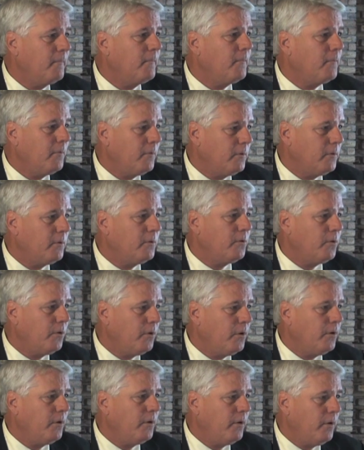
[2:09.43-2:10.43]
and course
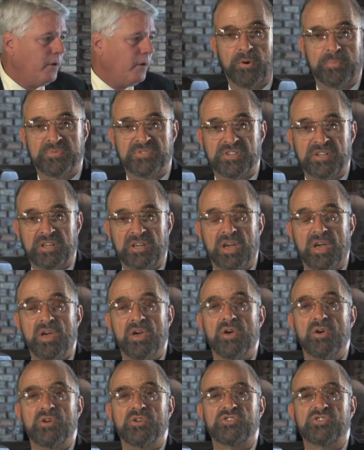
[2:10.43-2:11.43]
of the bankruptcy.
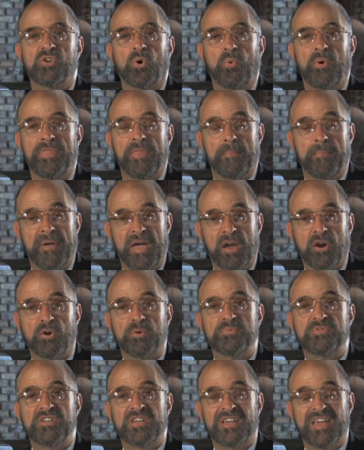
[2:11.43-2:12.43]
So when the
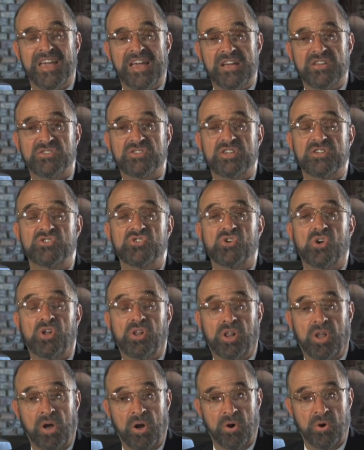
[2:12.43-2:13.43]
bankruptcy case is
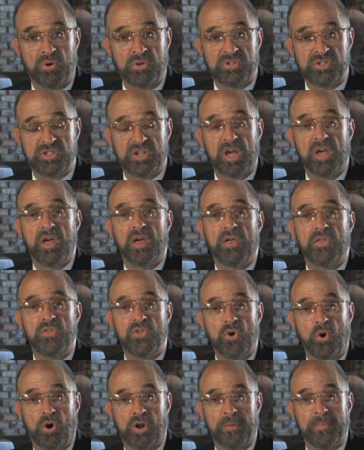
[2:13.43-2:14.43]
closed,
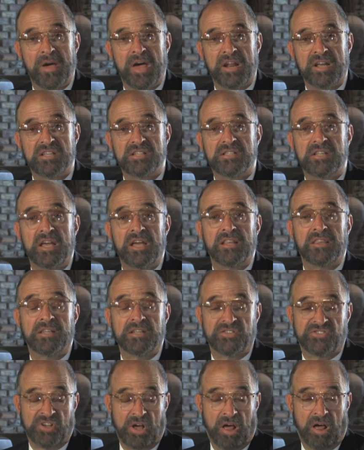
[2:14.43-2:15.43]
the automatic stay
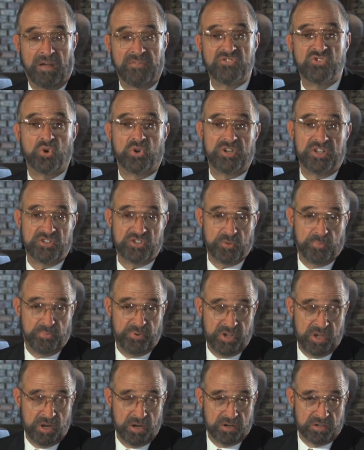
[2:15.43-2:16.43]
dissolves or
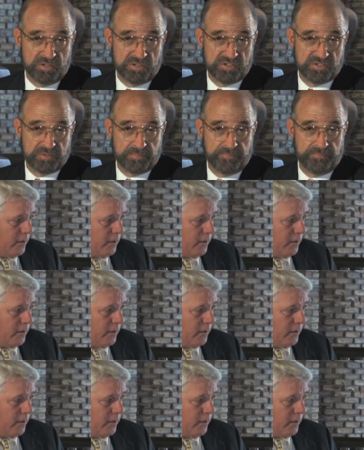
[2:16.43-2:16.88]
disappears.